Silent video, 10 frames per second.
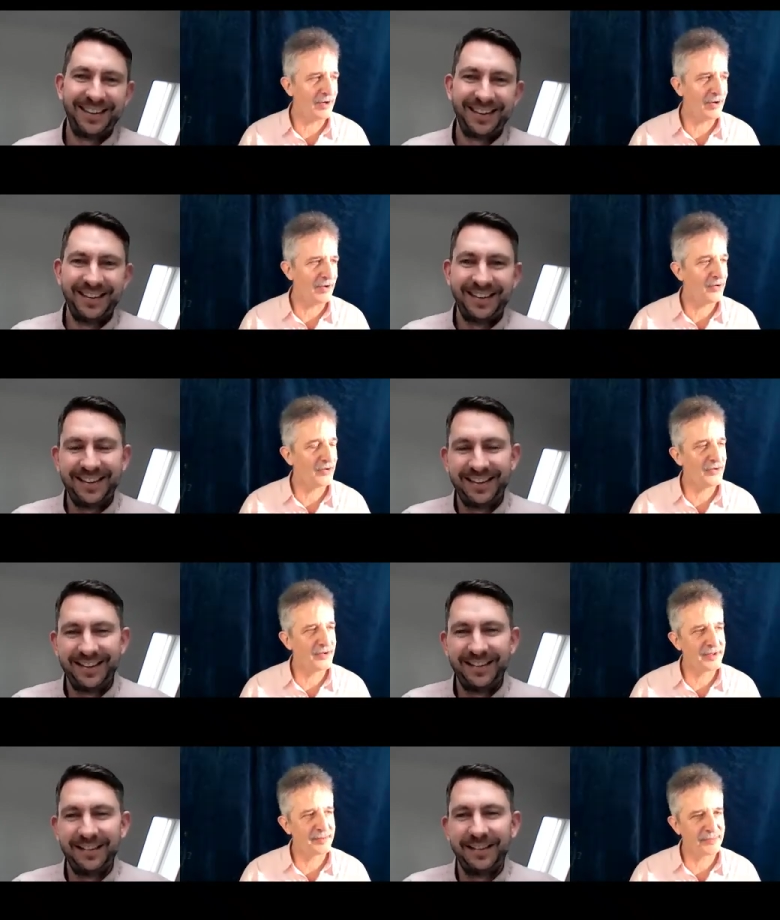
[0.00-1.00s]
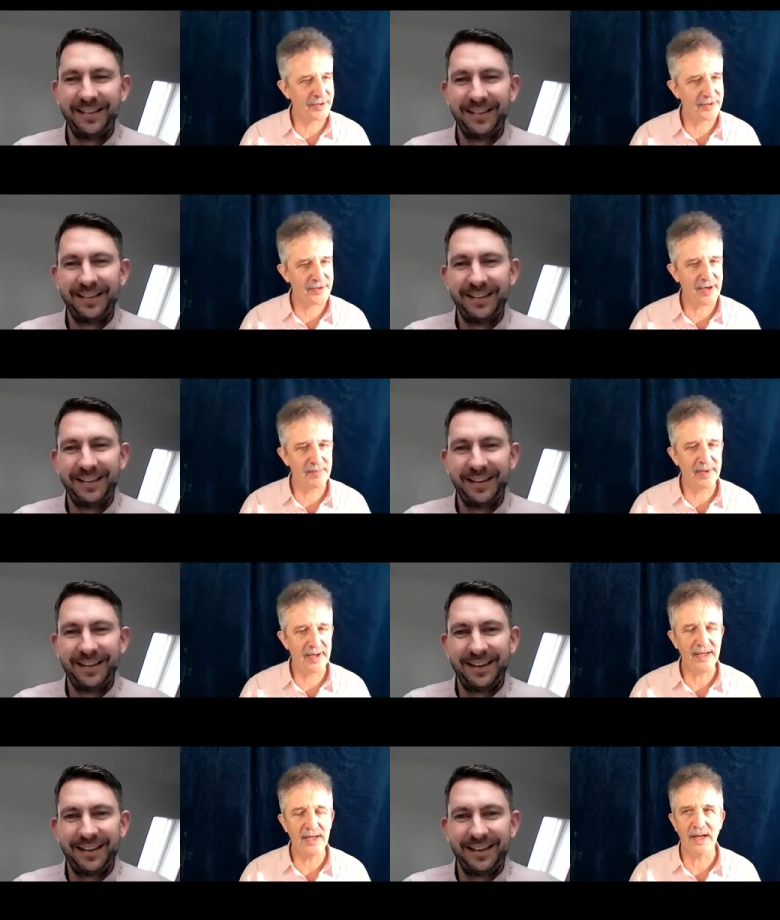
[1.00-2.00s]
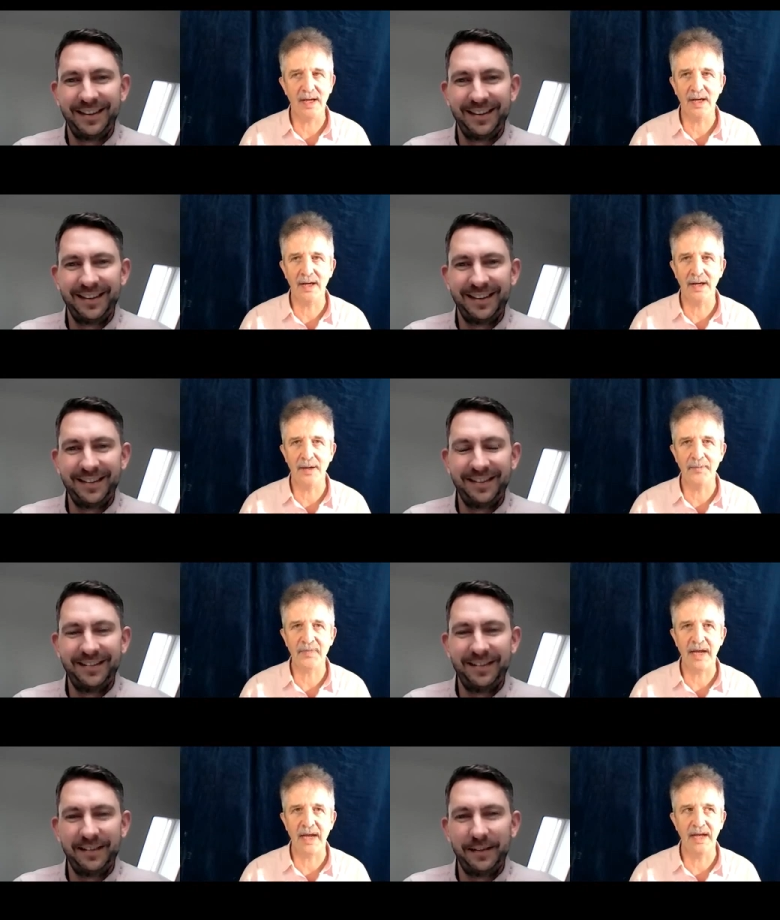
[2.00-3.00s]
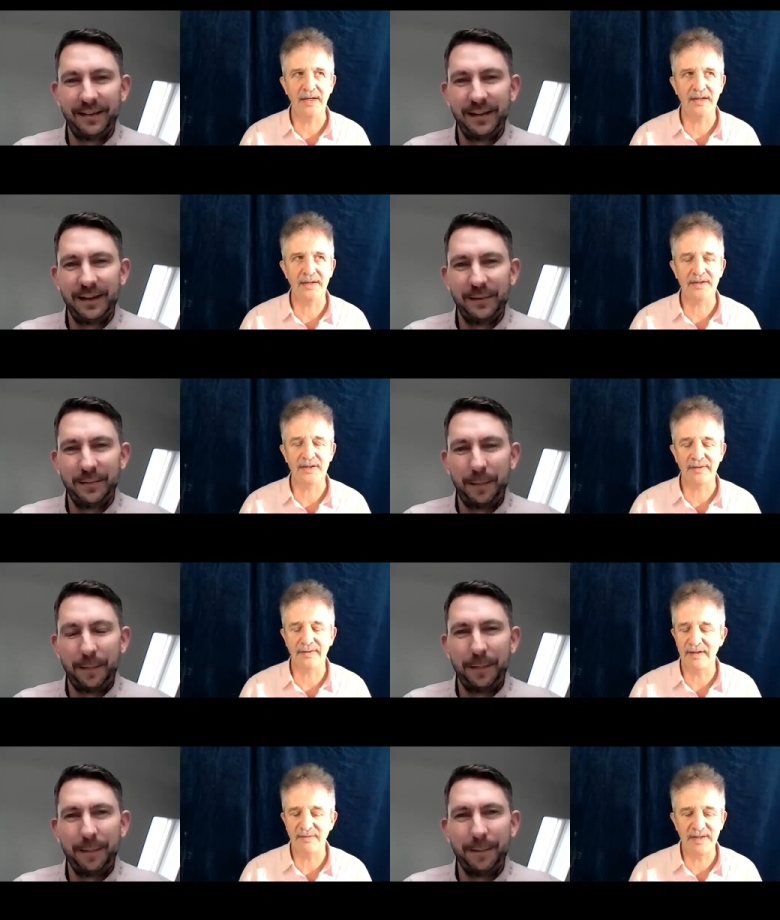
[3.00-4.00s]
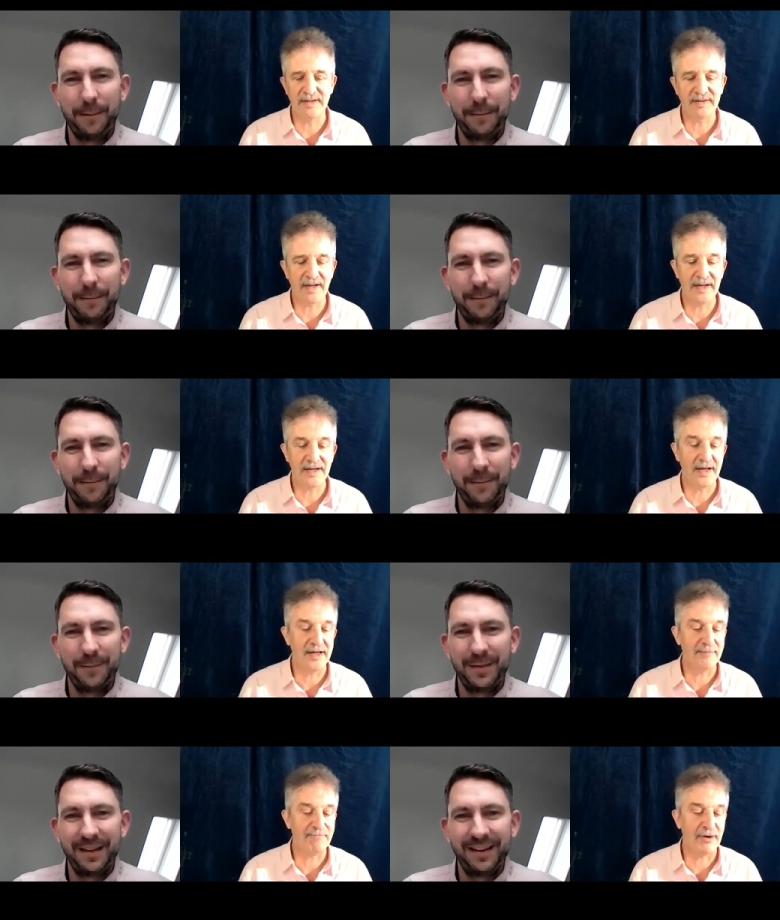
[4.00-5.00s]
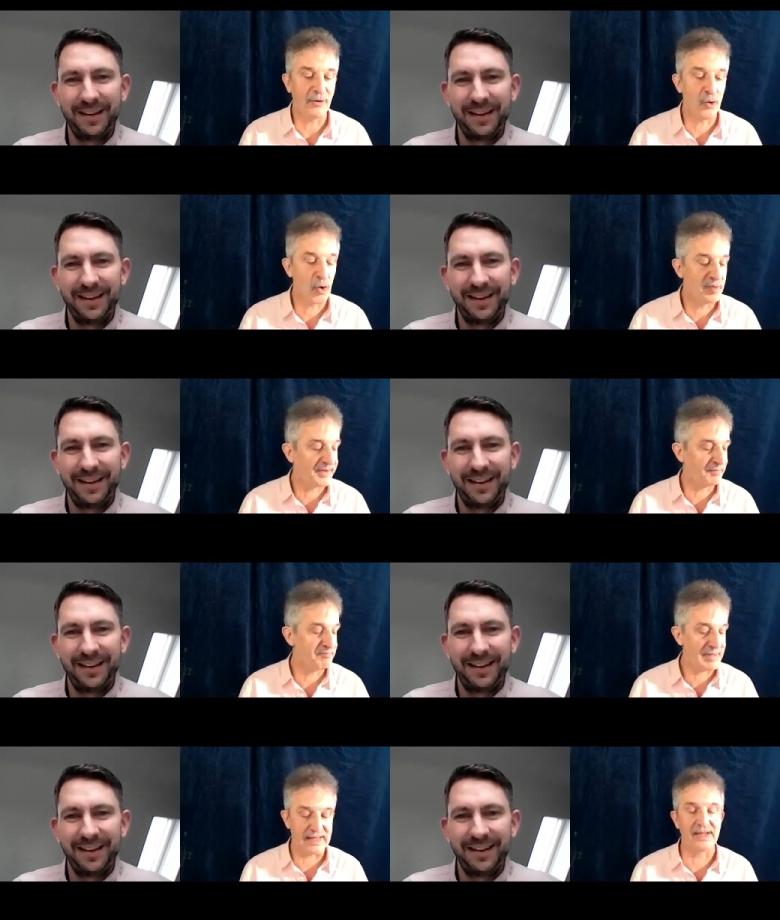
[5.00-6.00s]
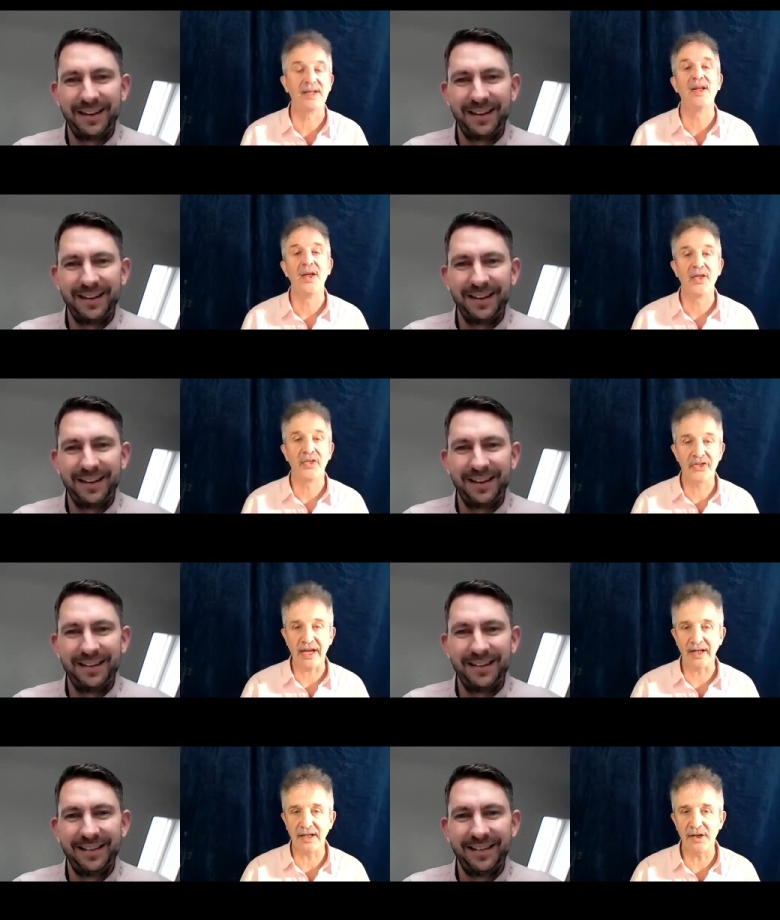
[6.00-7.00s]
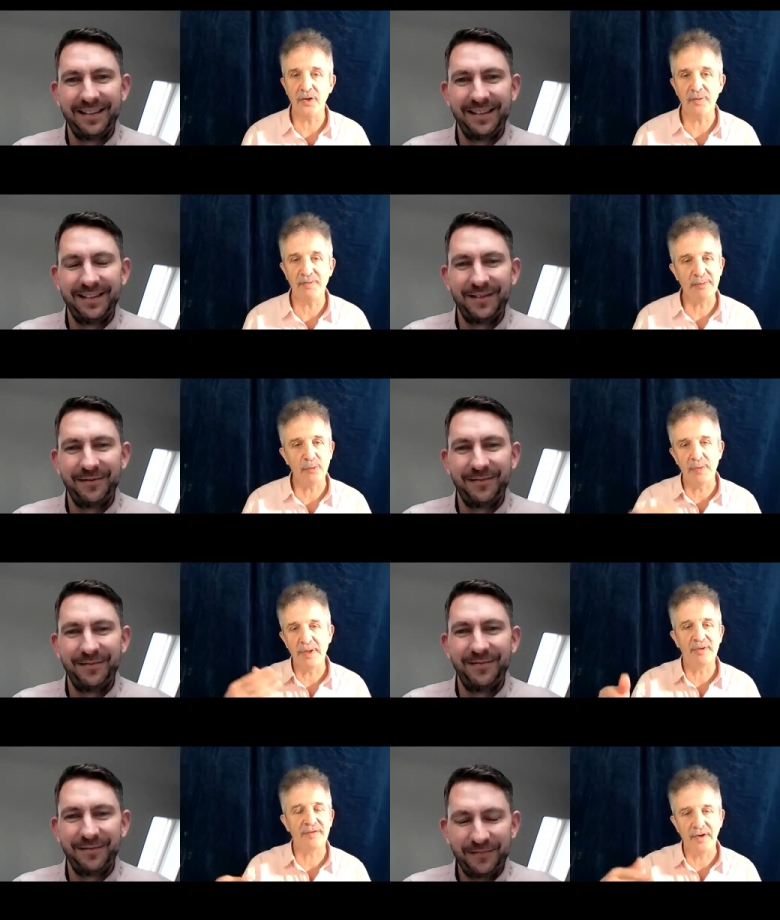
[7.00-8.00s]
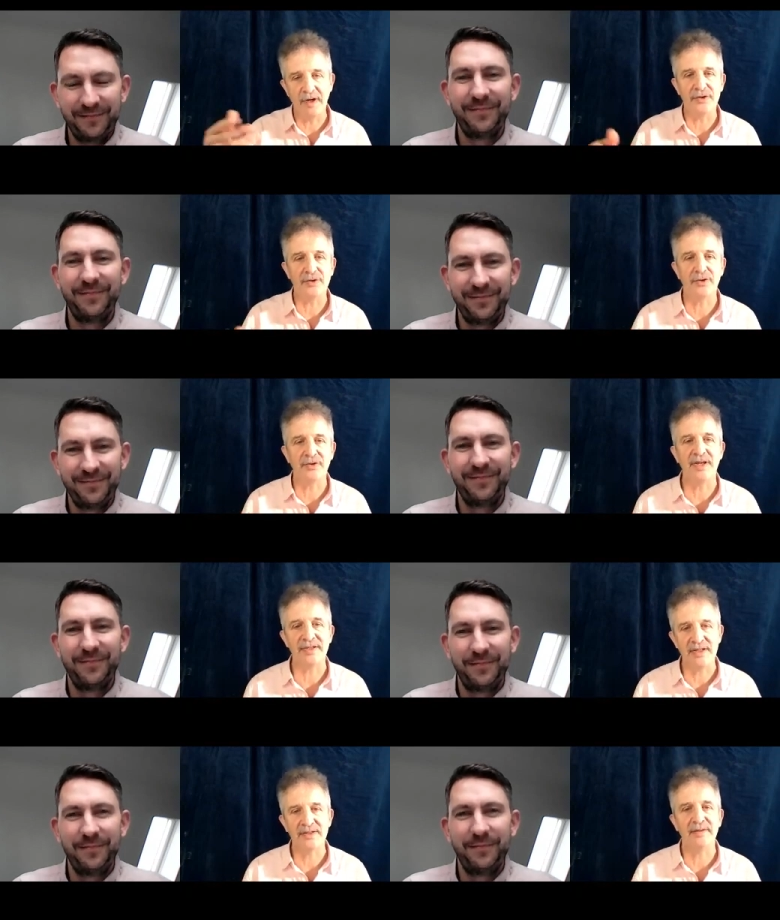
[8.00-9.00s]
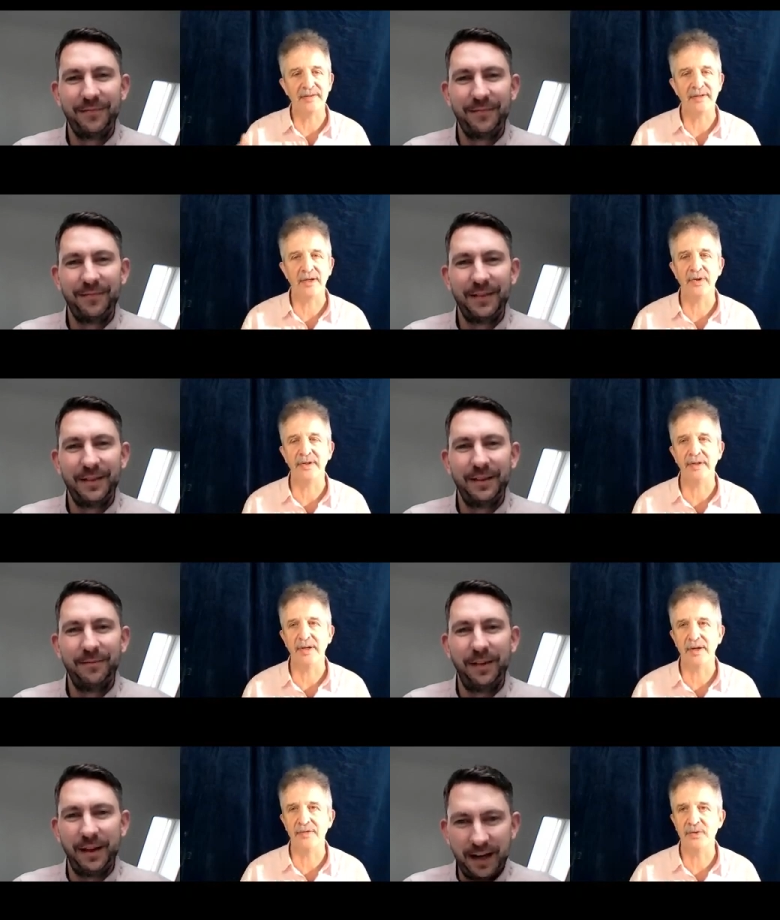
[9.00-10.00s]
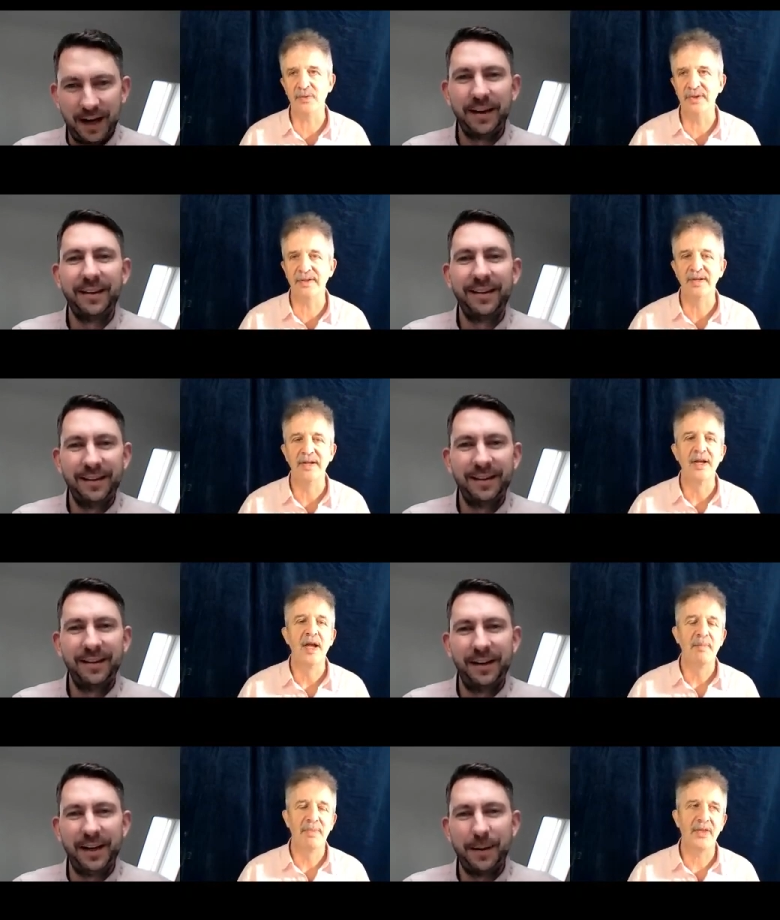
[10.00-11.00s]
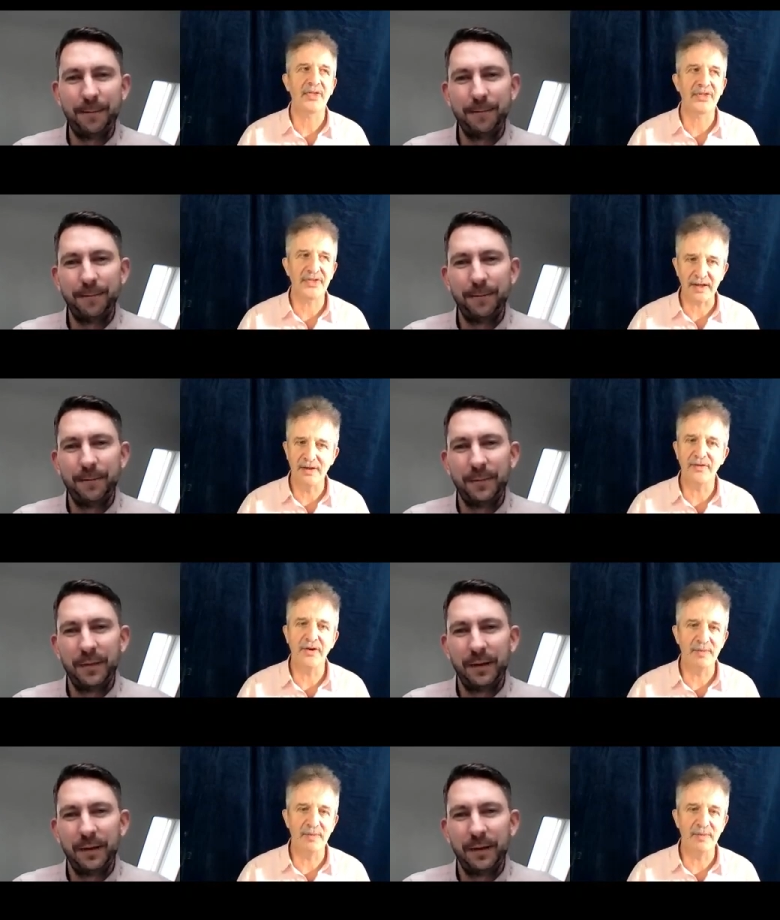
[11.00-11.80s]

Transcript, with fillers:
Speaker 1: on the program, Ben. Um, and it's just leave me to say a, an enormous big thank you. People will be able to find your contact details and so on. After yes. Yeah. Thank you very